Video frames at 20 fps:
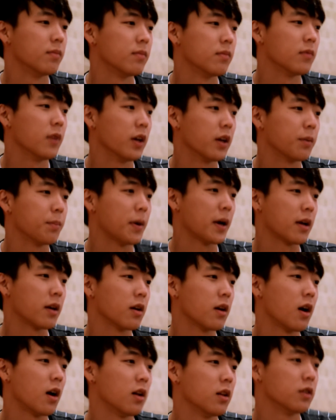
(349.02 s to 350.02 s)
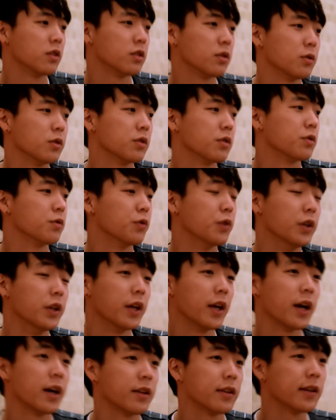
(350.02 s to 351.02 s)
Like back in college, it was really
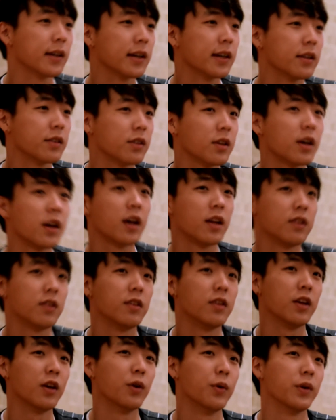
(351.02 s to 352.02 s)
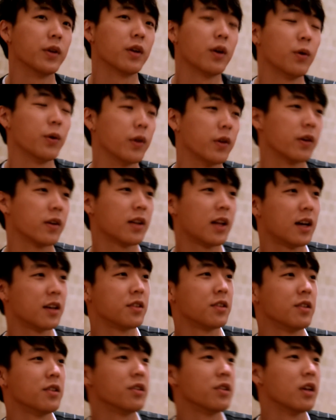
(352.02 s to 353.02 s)
hectic because I had to deal with going to
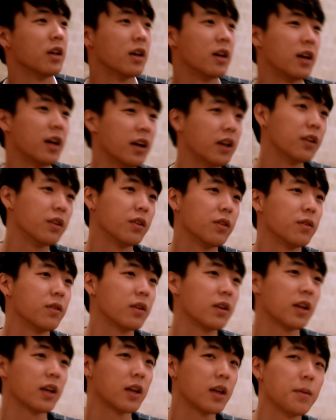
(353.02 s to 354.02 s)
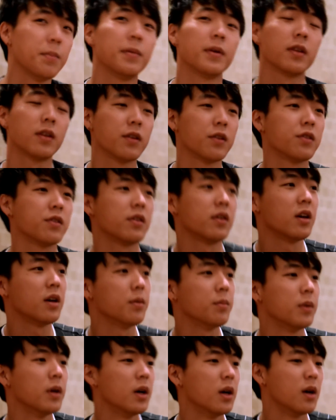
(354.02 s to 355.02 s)
classes and like keeping this
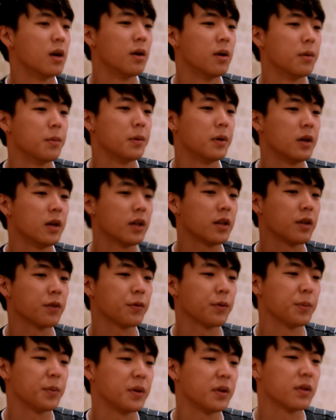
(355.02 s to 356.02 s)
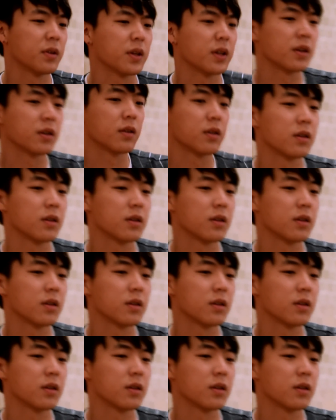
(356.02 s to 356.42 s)
up. But I think for me, it's like